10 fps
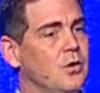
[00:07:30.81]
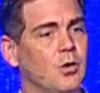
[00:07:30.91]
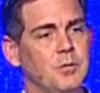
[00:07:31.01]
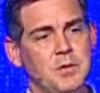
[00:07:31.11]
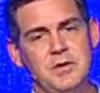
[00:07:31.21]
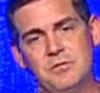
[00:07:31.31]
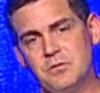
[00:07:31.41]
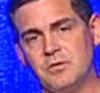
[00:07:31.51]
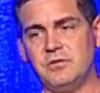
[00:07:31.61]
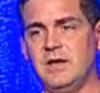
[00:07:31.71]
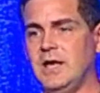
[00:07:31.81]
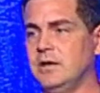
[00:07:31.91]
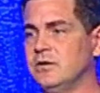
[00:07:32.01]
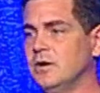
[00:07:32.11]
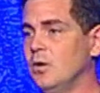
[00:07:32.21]
or maybe a first
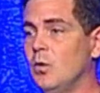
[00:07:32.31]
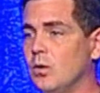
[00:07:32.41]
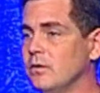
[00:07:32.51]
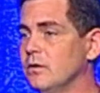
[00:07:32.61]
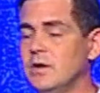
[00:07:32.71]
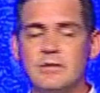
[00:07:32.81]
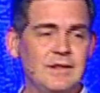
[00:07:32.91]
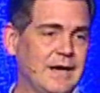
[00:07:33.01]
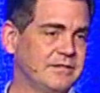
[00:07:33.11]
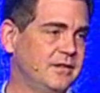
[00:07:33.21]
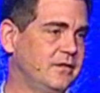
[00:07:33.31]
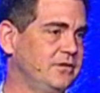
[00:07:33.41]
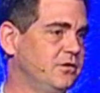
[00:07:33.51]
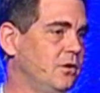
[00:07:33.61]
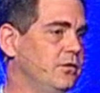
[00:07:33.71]
date, or the last thing they
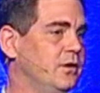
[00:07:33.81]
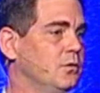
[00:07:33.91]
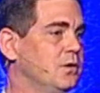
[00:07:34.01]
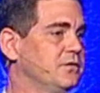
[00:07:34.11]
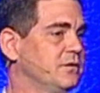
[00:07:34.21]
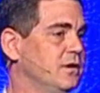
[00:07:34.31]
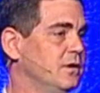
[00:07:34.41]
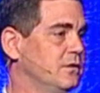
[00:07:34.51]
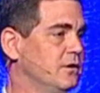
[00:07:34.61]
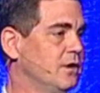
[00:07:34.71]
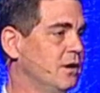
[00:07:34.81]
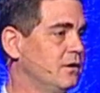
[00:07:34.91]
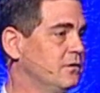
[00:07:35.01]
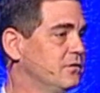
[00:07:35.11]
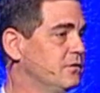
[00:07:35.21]
saw there was their
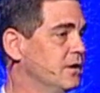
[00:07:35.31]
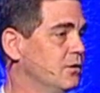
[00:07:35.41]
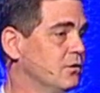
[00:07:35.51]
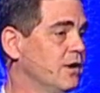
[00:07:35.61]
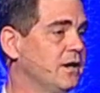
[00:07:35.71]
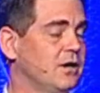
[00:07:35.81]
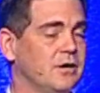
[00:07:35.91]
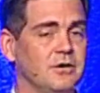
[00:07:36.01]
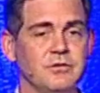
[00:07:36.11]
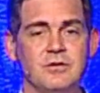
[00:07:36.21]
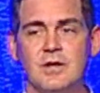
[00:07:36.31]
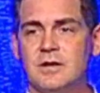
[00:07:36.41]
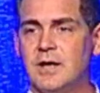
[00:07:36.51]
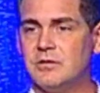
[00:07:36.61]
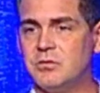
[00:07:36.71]
daughters or granddaughters'
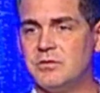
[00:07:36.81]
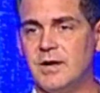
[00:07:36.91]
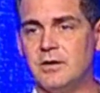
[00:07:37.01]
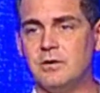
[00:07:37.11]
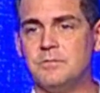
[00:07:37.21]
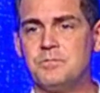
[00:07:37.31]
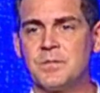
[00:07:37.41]
dance recital.